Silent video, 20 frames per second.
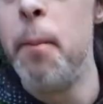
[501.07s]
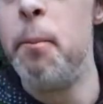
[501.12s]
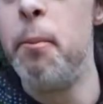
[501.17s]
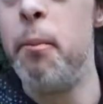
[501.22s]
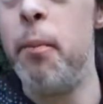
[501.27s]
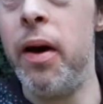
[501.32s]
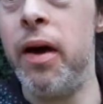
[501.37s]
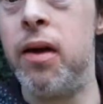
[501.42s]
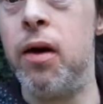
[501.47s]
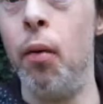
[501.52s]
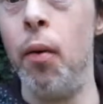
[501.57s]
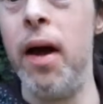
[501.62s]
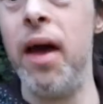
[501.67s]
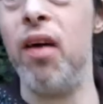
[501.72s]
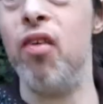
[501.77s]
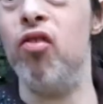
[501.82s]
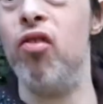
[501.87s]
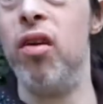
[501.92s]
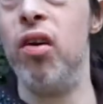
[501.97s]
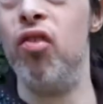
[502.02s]
make your way
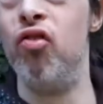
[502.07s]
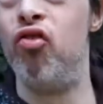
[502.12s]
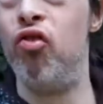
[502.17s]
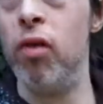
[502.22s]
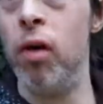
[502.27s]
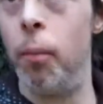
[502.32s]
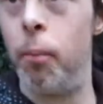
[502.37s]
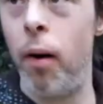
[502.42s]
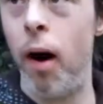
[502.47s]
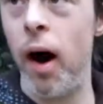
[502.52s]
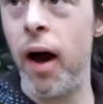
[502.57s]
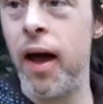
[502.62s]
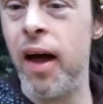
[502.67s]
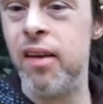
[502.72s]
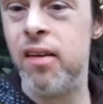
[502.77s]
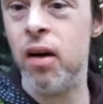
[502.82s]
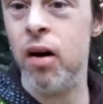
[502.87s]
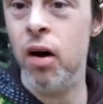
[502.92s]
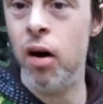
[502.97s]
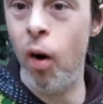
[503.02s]
in, into your pocket,
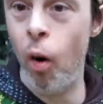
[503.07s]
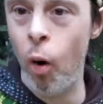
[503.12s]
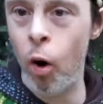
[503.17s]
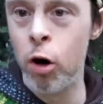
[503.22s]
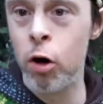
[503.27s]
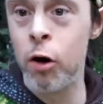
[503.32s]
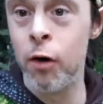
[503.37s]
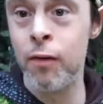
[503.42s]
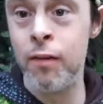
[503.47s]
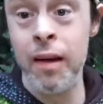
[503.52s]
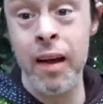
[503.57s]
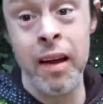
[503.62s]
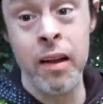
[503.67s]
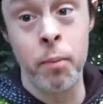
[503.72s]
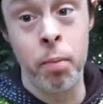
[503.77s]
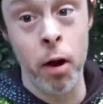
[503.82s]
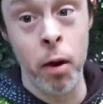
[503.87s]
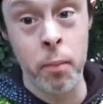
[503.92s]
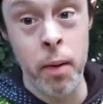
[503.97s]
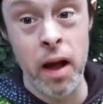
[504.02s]
or sitting in the
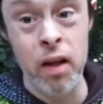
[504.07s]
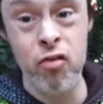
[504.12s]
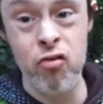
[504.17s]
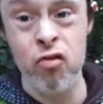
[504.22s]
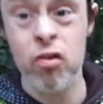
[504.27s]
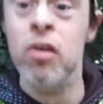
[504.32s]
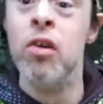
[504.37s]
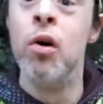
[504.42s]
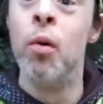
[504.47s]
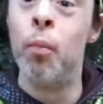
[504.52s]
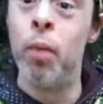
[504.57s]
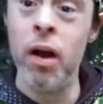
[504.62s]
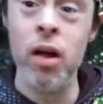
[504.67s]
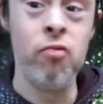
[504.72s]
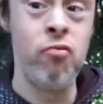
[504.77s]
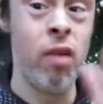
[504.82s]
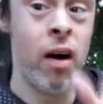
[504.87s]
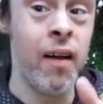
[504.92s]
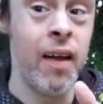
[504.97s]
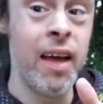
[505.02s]
park bench, put it
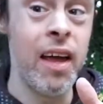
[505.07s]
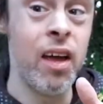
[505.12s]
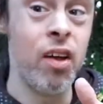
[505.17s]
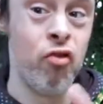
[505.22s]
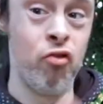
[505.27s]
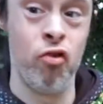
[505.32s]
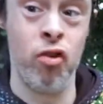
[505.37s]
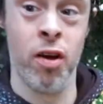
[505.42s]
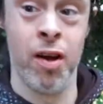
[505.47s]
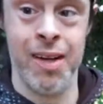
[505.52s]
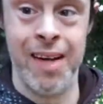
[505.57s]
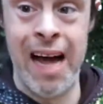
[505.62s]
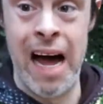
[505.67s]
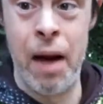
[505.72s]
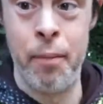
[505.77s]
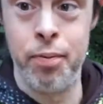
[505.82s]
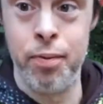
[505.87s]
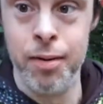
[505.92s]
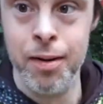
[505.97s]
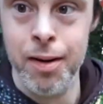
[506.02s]
directly into your
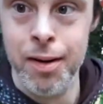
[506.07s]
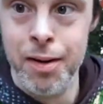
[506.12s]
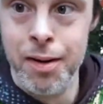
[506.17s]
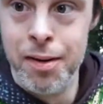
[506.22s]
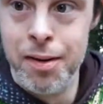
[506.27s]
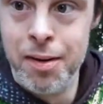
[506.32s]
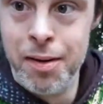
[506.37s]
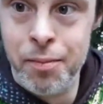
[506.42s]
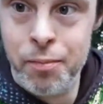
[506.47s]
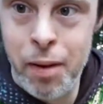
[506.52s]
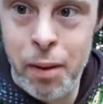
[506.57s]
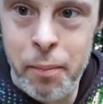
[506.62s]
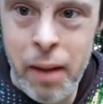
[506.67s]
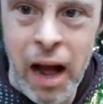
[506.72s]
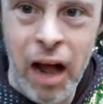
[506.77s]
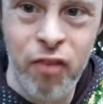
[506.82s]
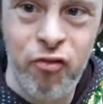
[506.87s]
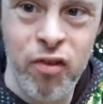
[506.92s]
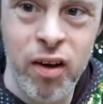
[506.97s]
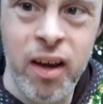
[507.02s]
lap. By
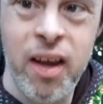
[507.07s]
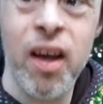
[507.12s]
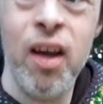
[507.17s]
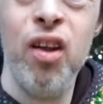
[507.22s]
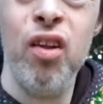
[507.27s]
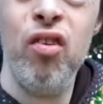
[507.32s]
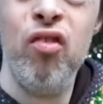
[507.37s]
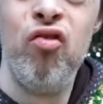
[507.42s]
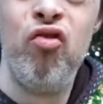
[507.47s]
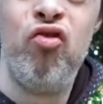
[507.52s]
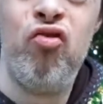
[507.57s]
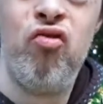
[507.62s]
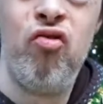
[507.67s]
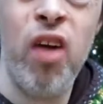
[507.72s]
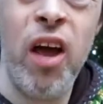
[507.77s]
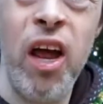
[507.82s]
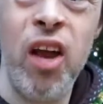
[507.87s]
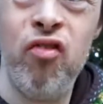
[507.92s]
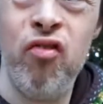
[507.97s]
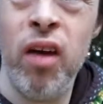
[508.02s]
magic,
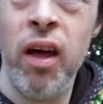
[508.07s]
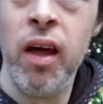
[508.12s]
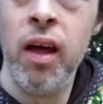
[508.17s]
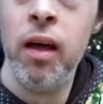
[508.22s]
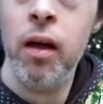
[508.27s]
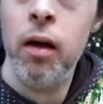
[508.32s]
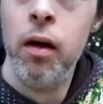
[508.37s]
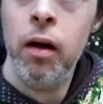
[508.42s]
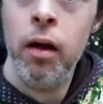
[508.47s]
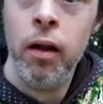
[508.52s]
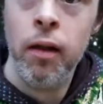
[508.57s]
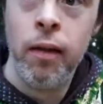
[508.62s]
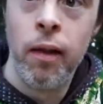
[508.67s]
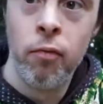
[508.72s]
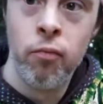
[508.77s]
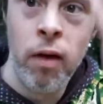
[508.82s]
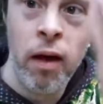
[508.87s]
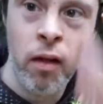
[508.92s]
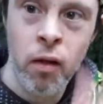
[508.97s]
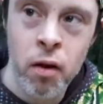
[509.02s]
changing the
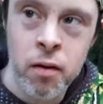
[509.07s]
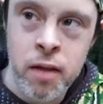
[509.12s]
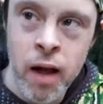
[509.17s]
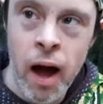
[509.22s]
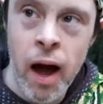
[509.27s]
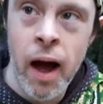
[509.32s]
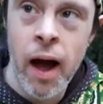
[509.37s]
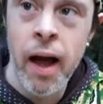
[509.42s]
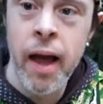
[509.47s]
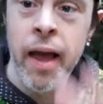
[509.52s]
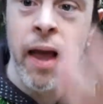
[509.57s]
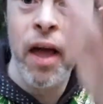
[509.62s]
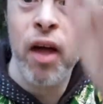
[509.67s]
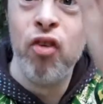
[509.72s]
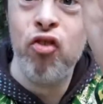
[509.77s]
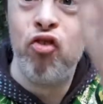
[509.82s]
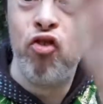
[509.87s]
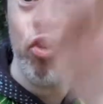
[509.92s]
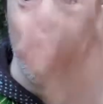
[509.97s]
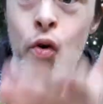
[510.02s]
regular die
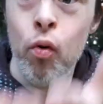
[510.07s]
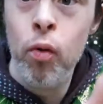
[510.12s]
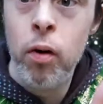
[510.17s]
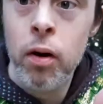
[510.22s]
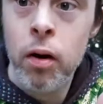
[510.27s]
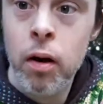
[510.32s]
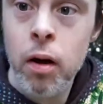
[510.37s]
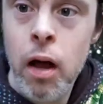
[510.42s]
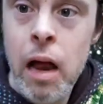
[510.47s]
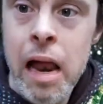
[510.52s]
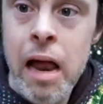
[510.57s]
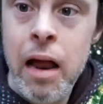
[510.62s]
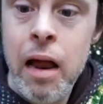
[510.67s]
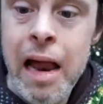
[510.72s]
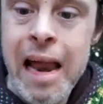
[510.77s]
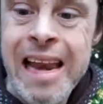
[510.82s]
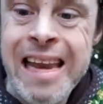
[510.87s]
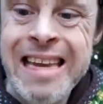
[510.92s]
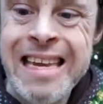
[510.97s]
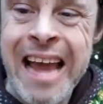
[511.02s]
into
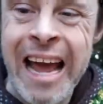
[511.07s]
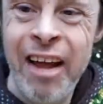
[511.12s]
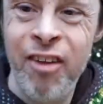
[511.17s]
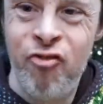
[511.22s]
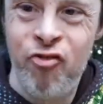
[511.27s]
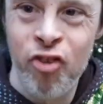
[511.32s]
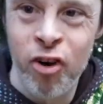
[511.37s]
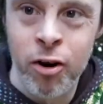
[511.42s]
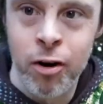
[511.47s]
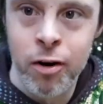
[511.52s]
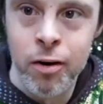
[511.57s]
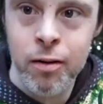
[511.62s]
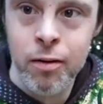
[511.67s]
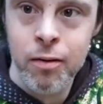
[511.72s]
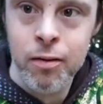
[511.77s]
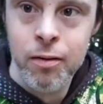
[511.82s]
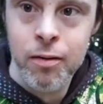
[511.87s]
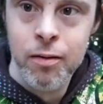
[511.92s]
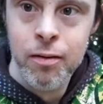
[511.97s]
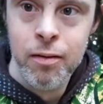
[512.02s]
nature
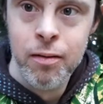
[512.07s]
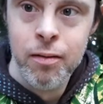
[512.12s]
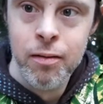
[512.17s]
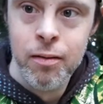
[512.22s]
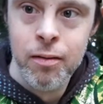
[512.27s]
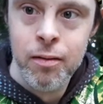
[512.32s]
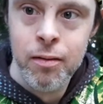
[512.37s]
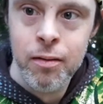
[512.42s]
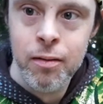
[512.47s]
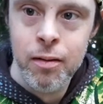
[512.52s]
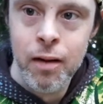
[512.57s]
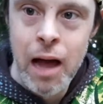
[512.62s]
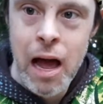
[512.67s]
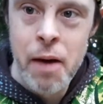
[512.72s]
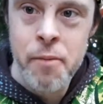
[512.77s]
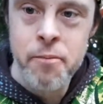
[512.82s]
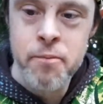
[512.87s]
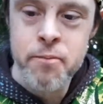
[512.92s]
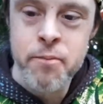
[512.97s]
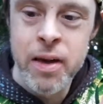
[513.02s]

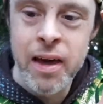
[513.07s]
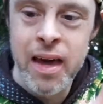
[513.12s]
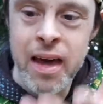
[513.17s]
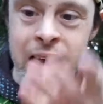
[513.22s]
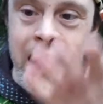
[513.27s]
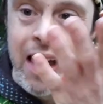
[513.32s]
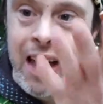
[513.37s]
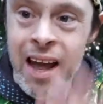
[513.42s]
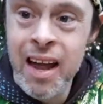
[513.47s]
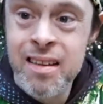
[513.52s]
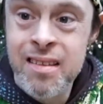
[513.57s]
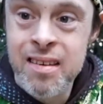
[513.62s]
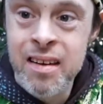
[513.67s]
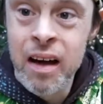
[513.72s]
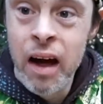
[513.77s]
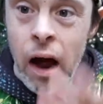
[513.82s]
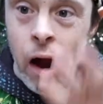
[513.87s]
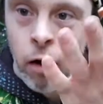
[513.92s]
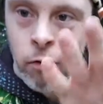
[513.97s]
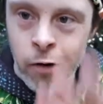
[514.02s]
and making it
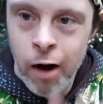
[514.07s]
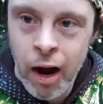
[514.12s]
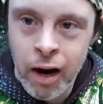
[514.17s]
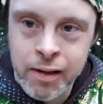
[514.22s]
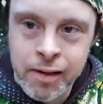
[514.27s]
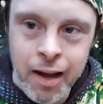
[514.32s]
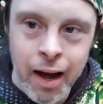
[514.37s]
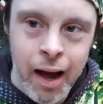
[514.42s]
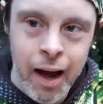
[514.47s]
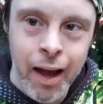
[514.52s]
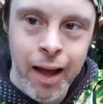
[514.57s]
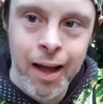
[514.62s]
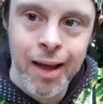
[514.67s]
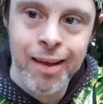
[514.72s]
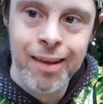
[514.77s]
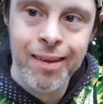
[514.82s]
a rock die,